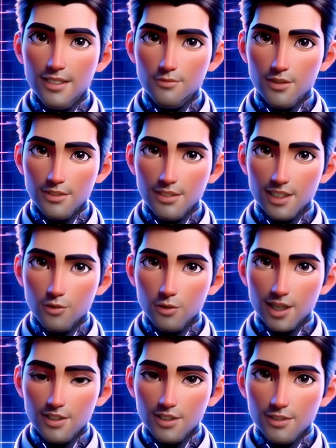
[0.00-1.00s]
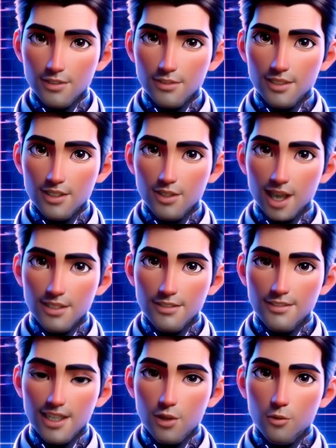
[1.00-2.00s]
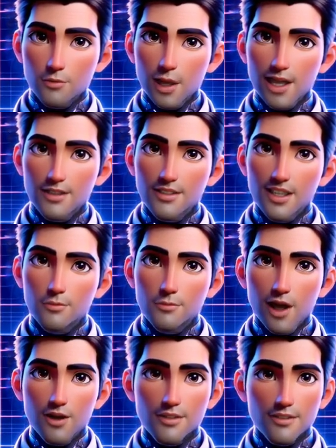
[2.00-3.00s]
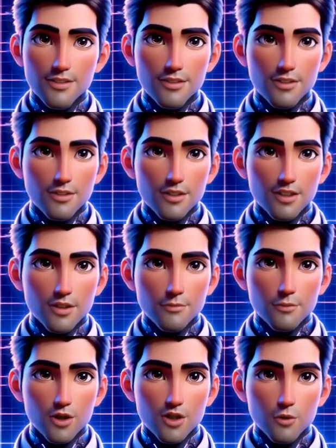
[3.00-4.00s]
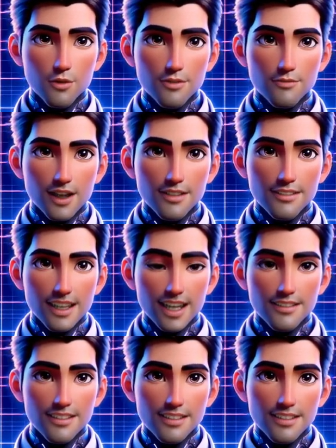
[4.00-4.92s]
software. ChatGPT suggested drafting an email to kickstart this discussion,